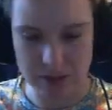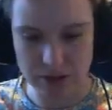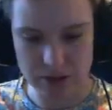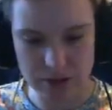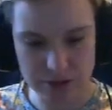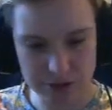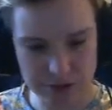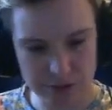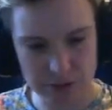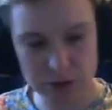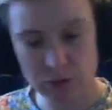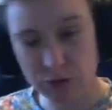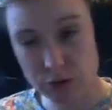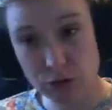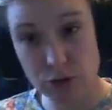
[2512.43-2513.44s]
cost, which
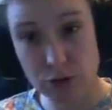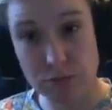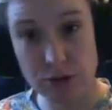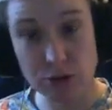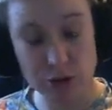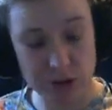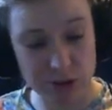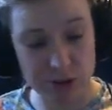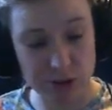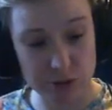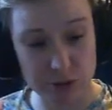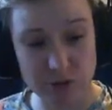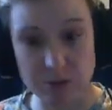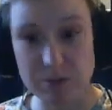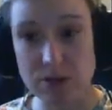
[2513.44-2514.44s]
wasn't too much because this
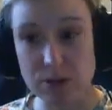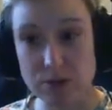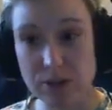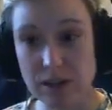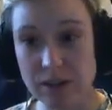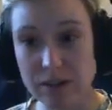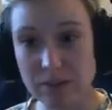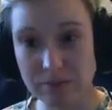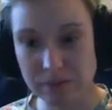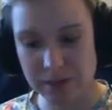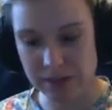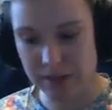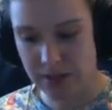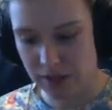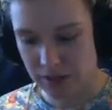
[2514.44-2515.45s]
was from a UK
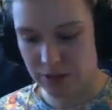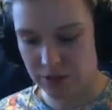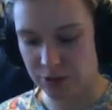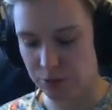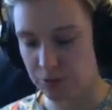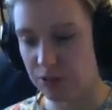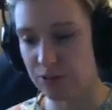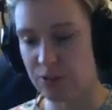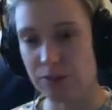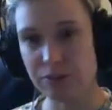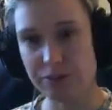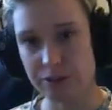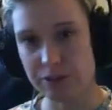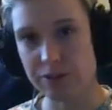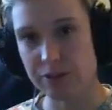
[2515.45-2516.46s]
company, this was still
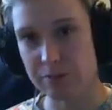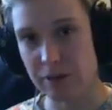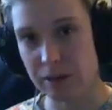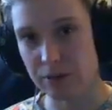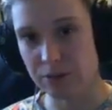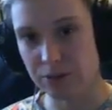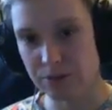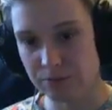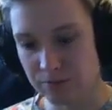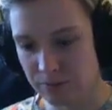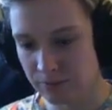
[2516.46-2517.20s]
£60.